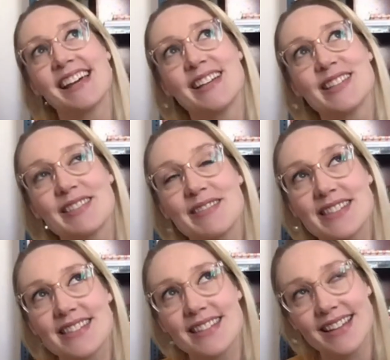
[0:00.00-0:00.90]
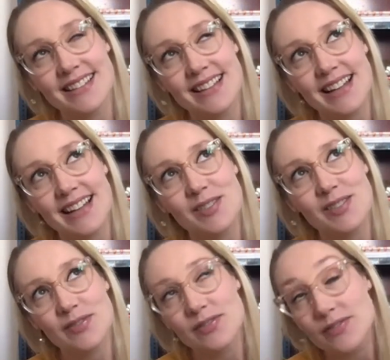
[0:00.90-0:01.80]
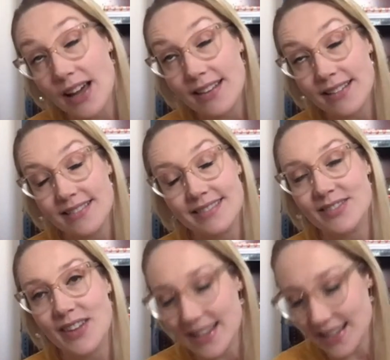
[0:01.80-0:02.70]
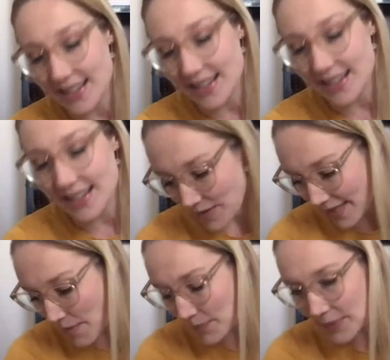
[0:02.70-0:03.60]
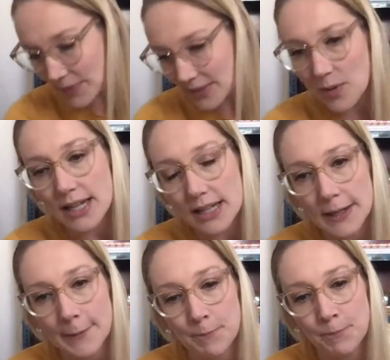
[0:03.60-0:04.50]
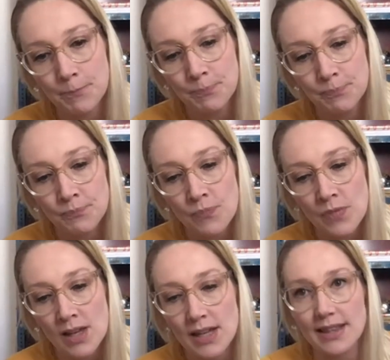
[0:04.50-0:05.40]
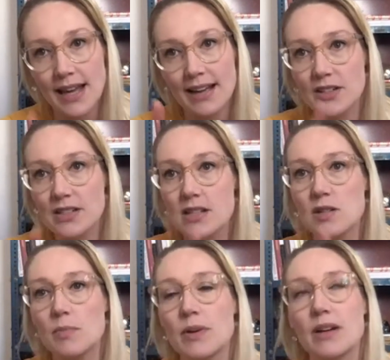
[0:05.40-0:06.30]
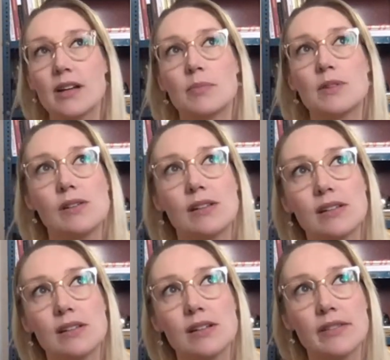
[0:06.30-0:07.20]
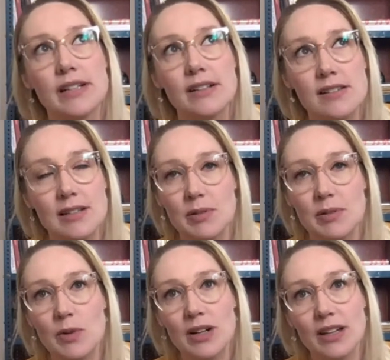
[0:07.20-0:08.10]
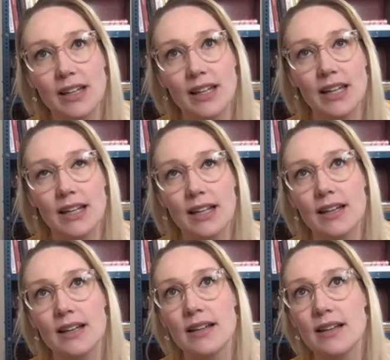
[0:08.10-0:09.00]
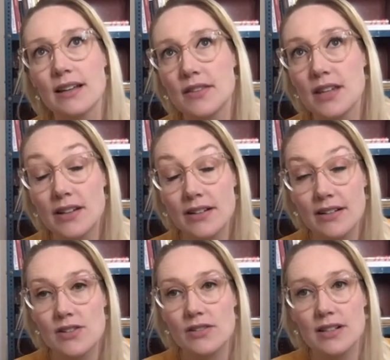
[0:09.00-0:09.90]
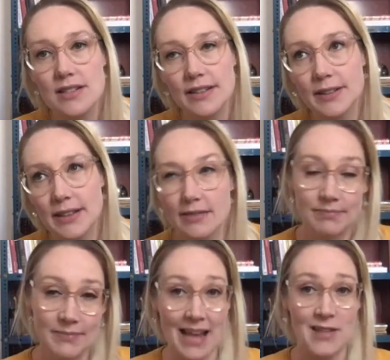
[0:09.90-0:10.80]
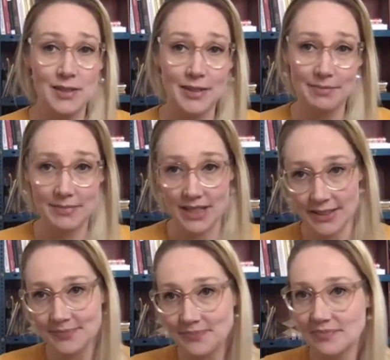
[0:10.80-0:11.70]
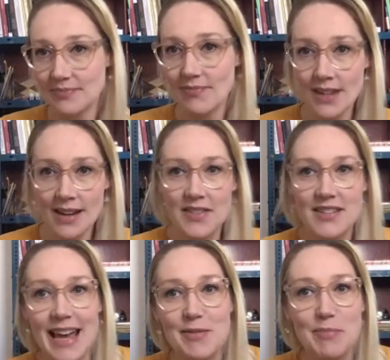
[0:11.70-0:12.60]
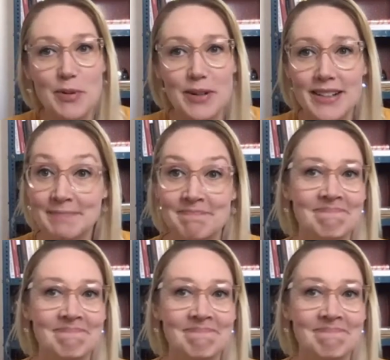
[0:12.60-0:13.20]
So it was like, it kind of fell, fell in my lap in a way. Um, in that transition period between careers, I'd been working in a theater in Toronto, in a castle theater on the soundboard.